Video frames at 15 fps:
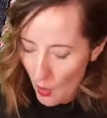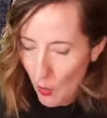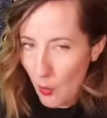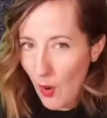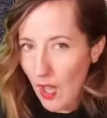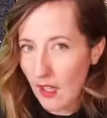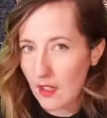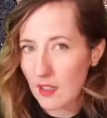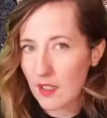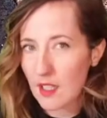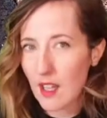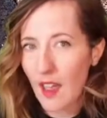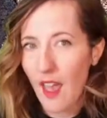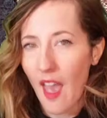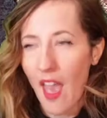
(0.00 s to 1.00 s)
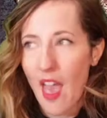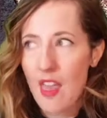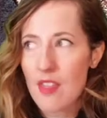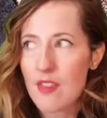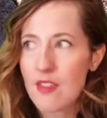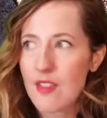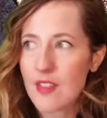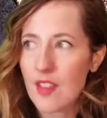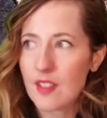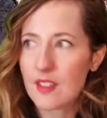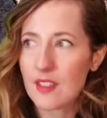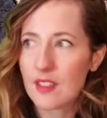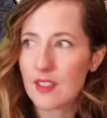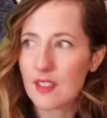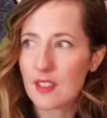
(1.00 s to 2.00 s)
Well, the
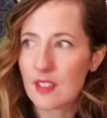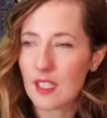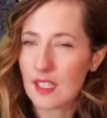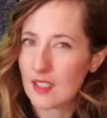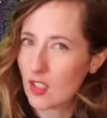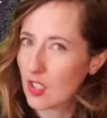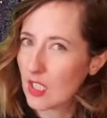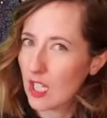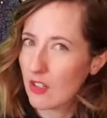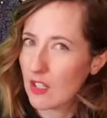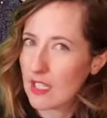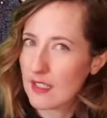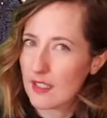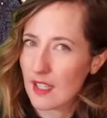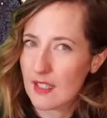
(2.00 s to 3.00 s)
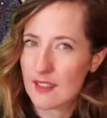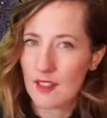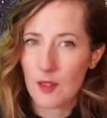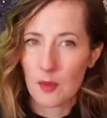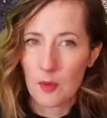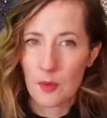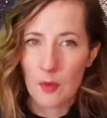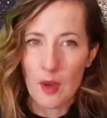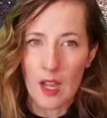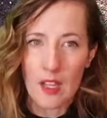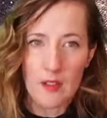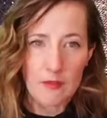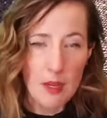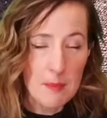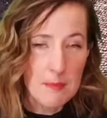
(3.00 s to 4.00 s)
dictionary says that a
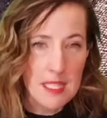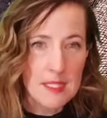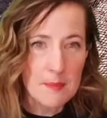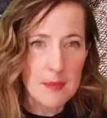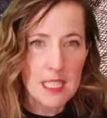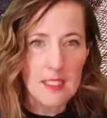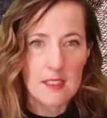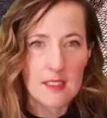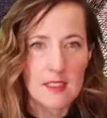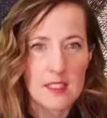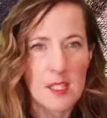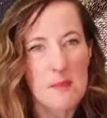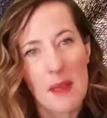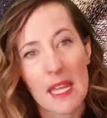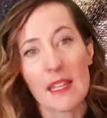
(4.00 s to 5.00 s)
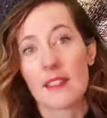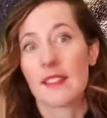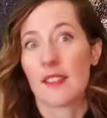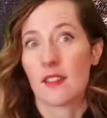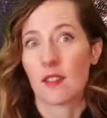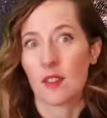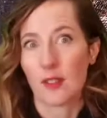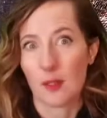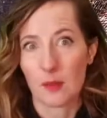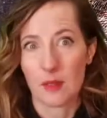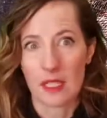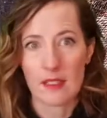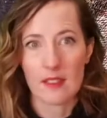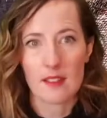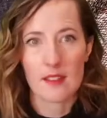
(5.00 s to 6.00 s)
rumpus means to make a
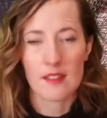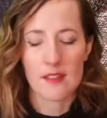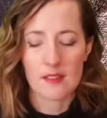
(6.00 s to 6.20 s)
disturbance.